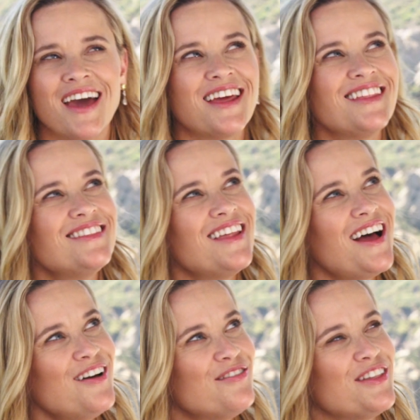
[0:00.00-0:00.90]
and I
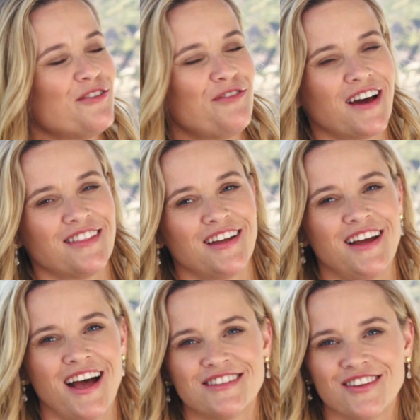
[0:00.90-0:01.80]
love the effect that it
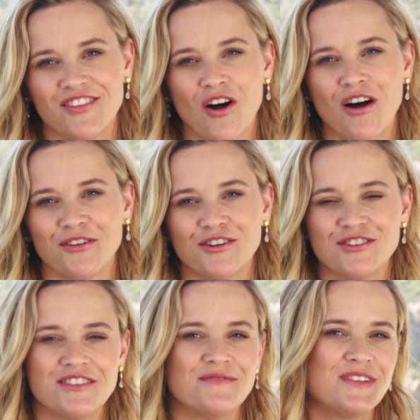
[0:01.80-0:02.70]
has on the
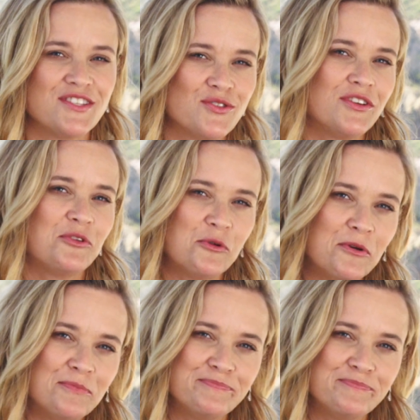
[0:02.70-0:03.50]
authors. That's really cool.